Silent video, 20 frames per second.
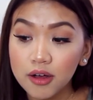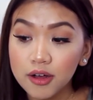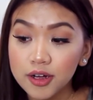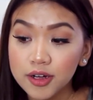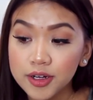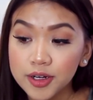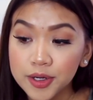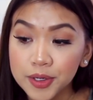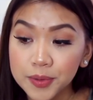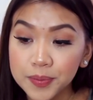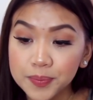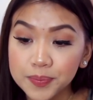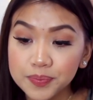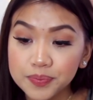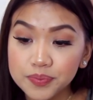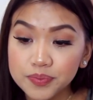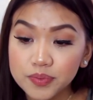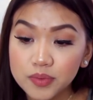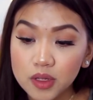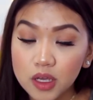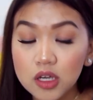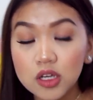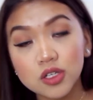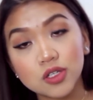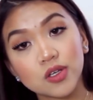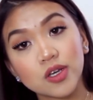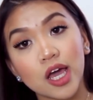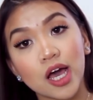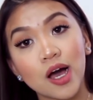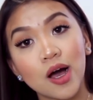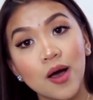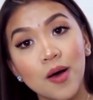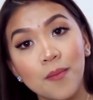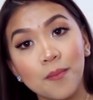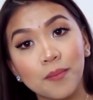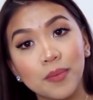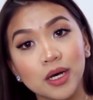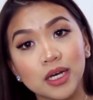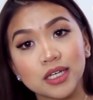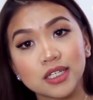So yeah,
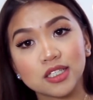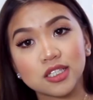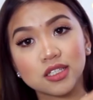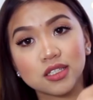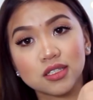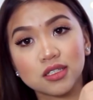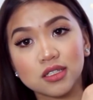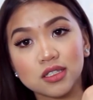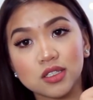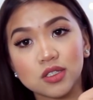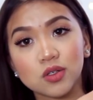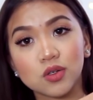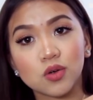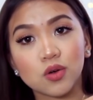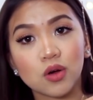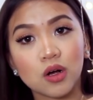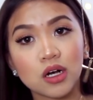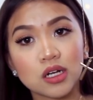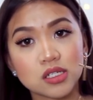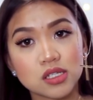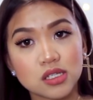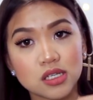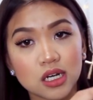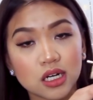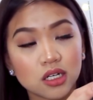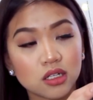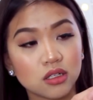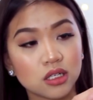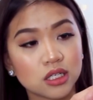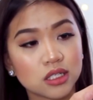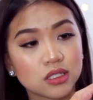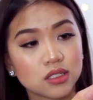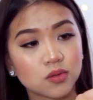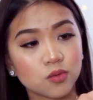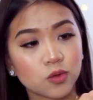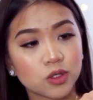but it's just this cross necklace,